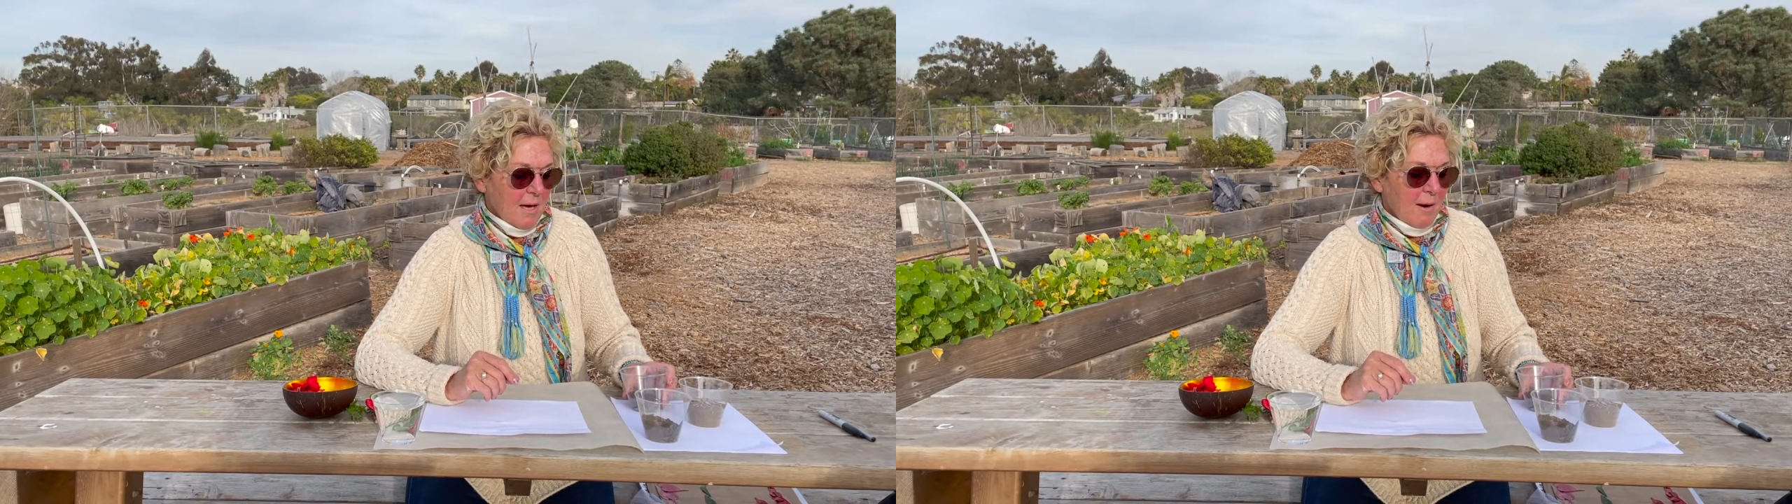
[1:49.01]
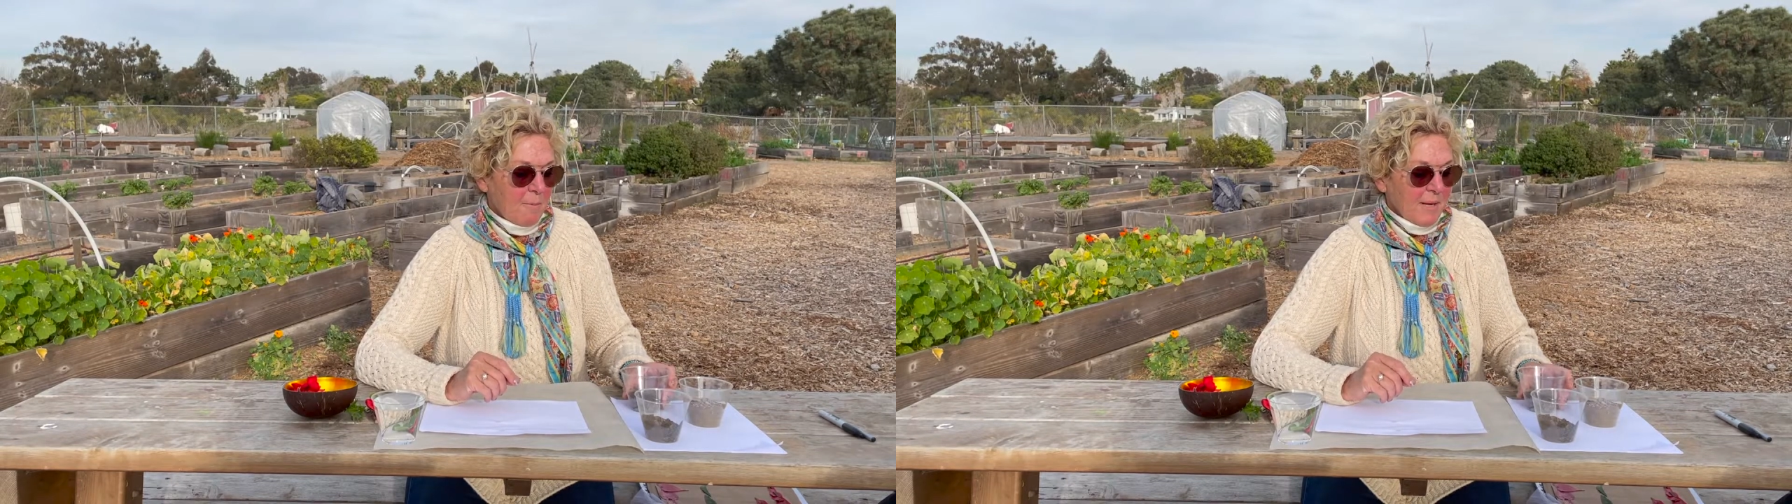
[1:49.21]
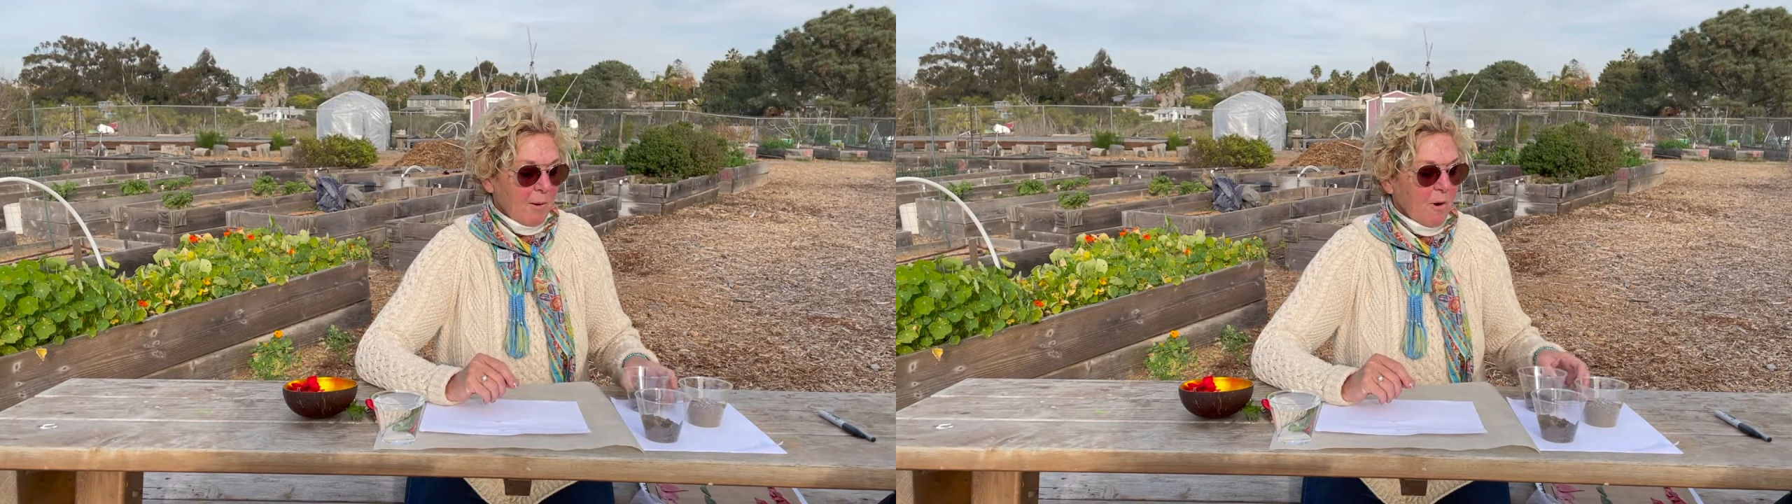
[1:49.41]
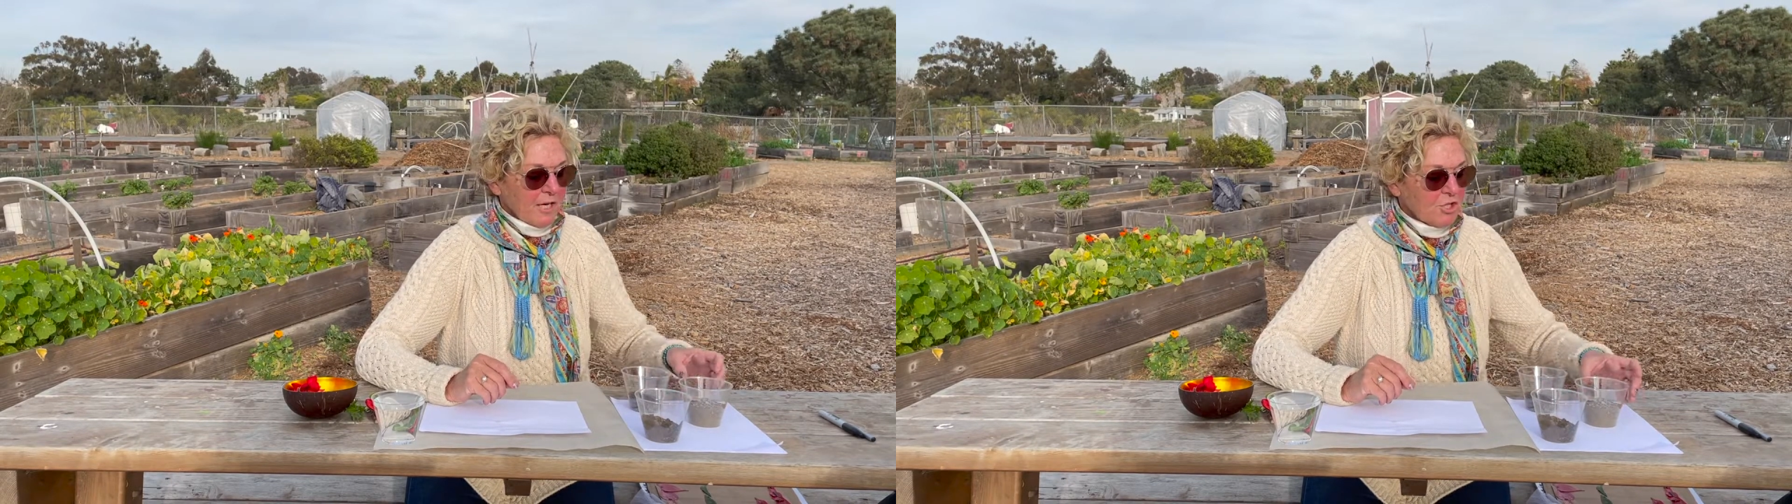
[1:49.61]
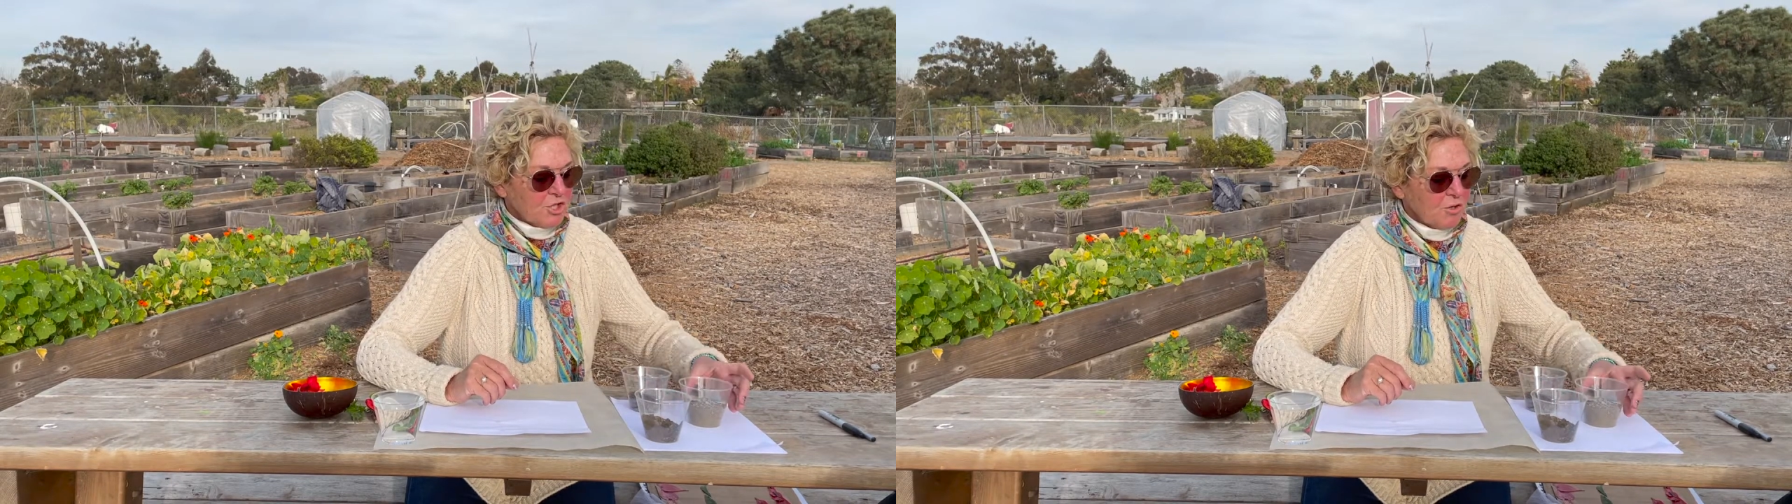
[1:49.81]
But I want
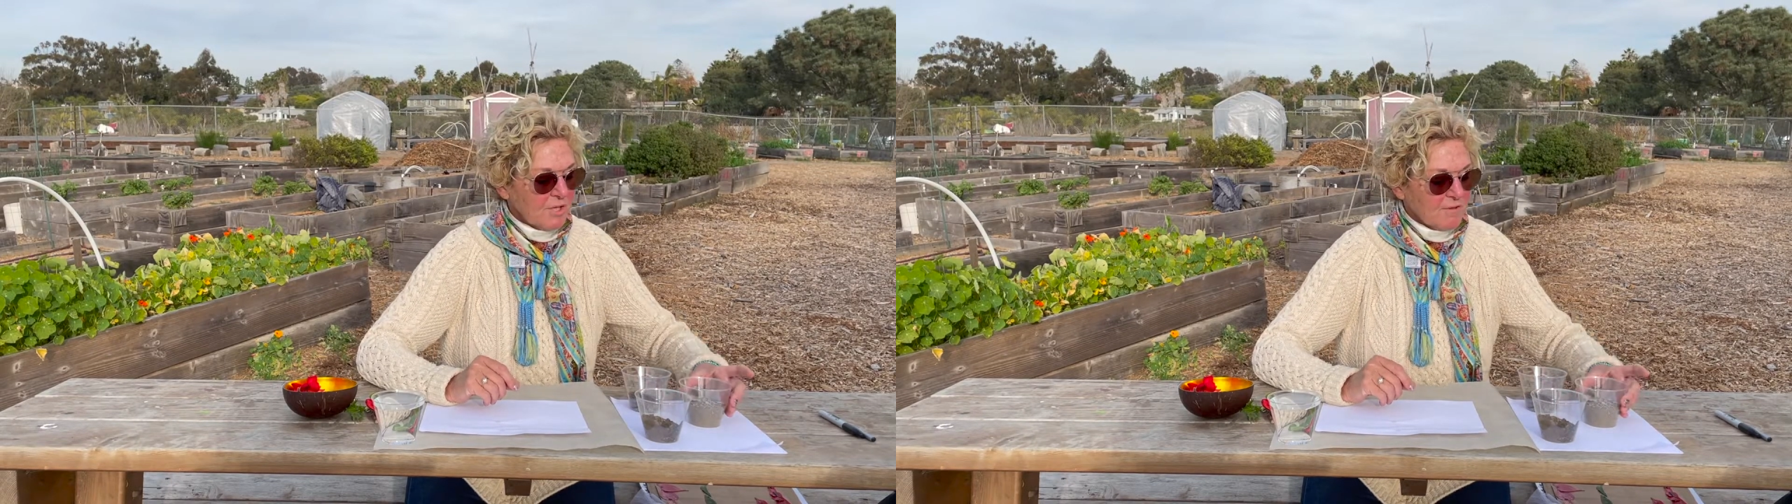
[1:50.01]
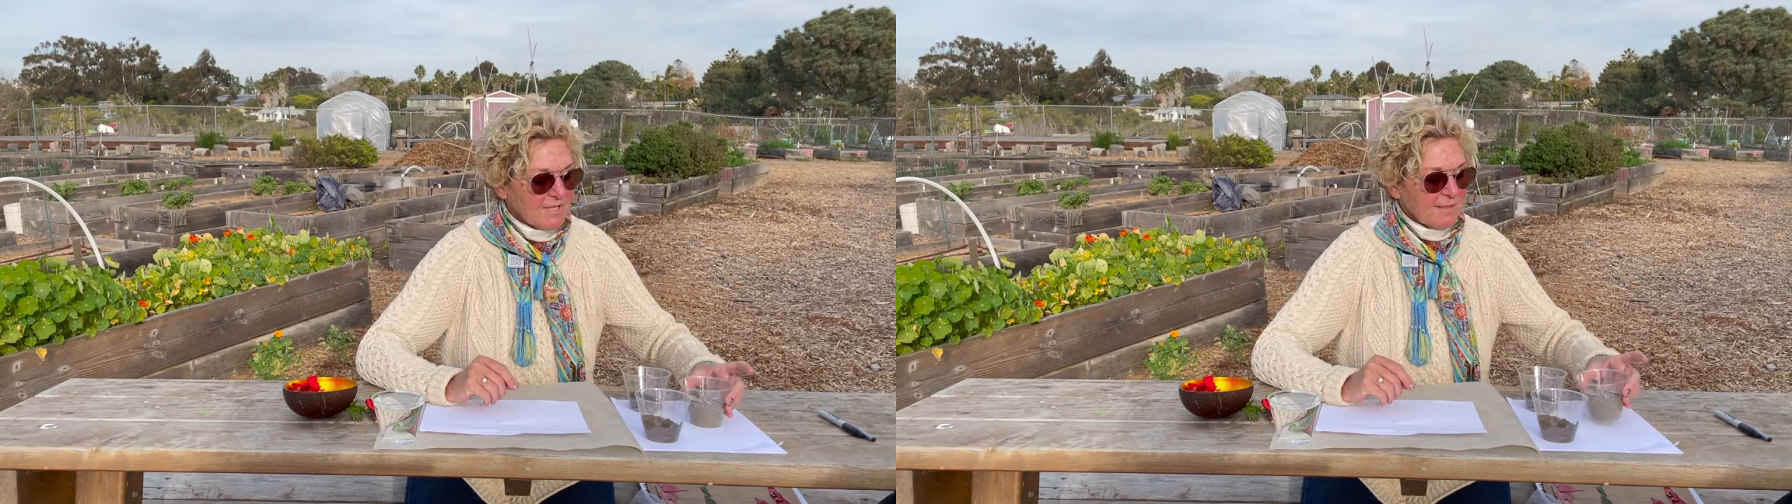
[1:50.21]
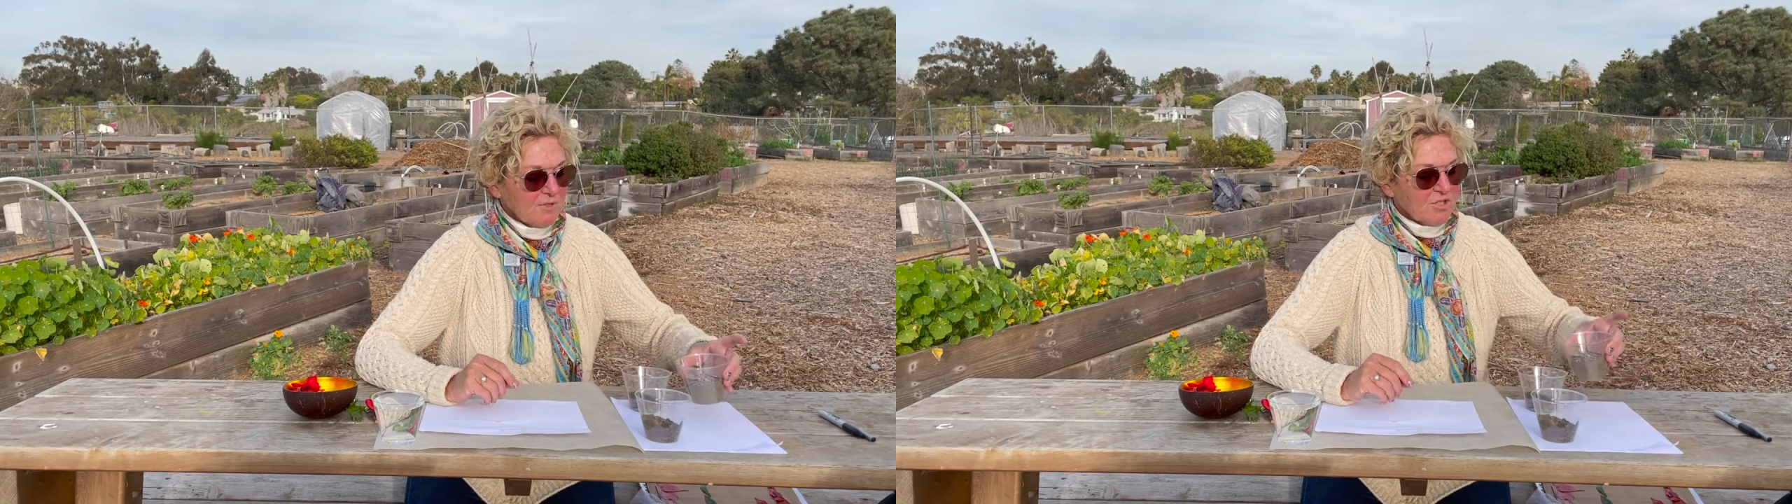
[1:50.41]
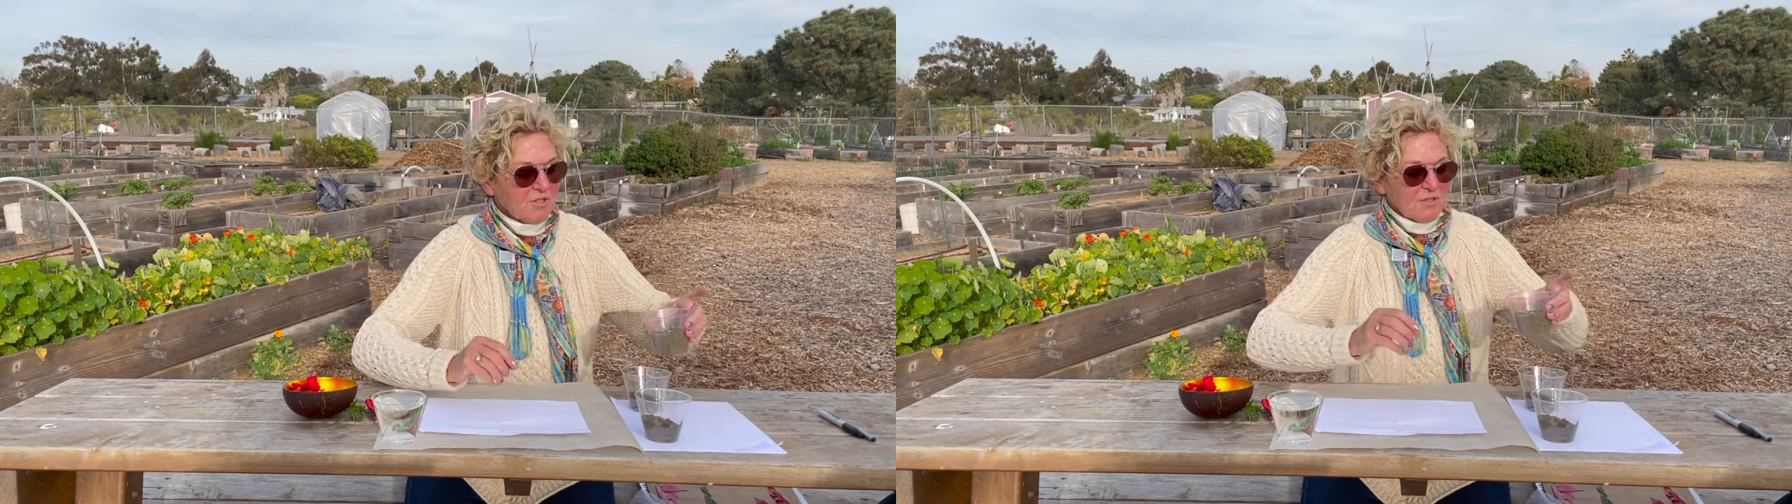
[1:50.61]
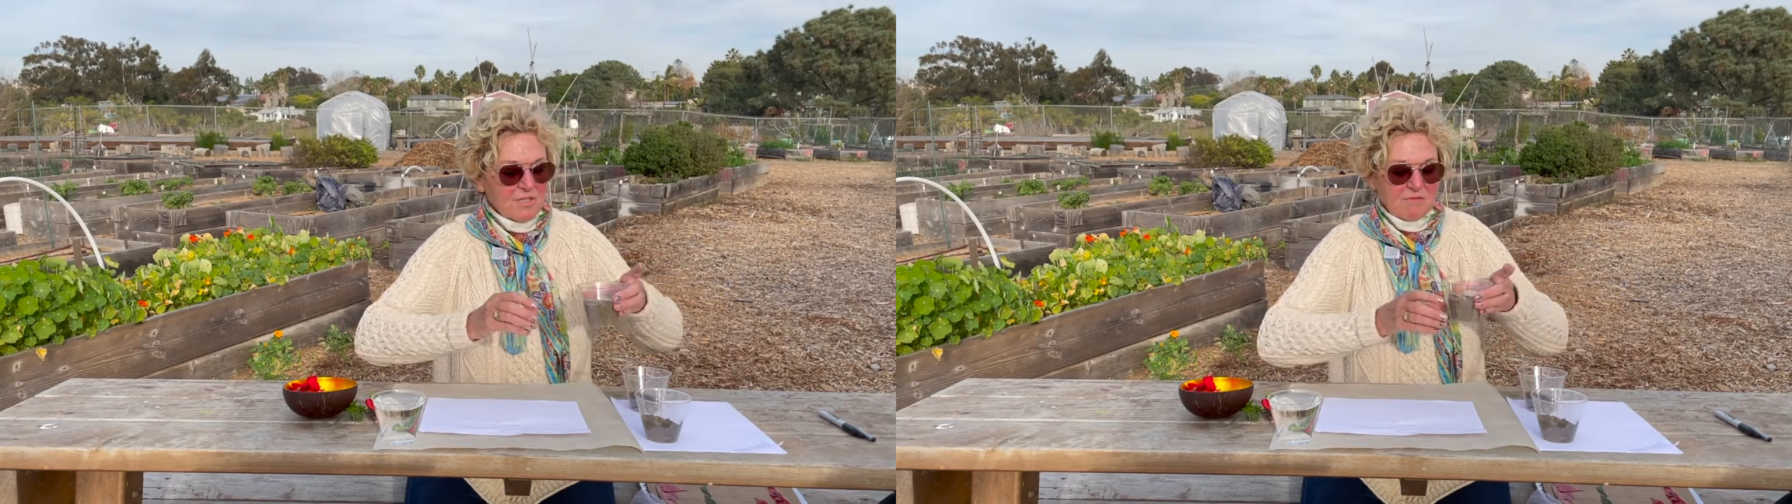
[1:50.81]
to show you some
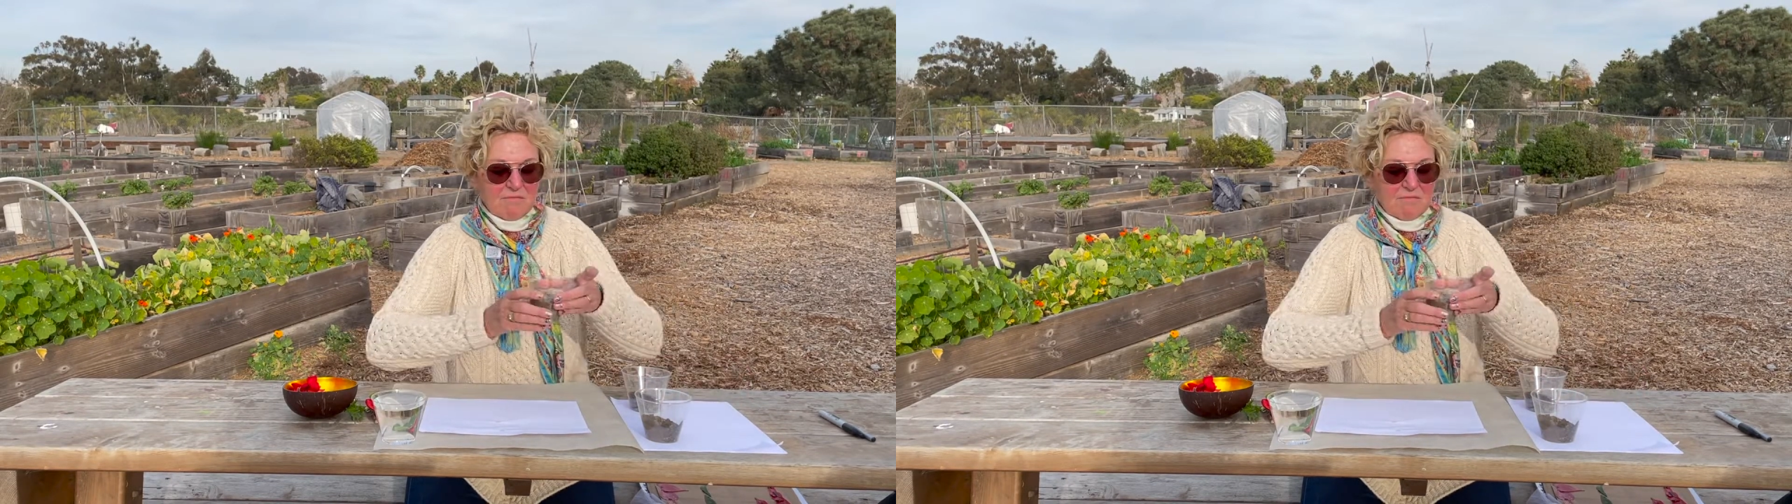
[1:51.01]
dirt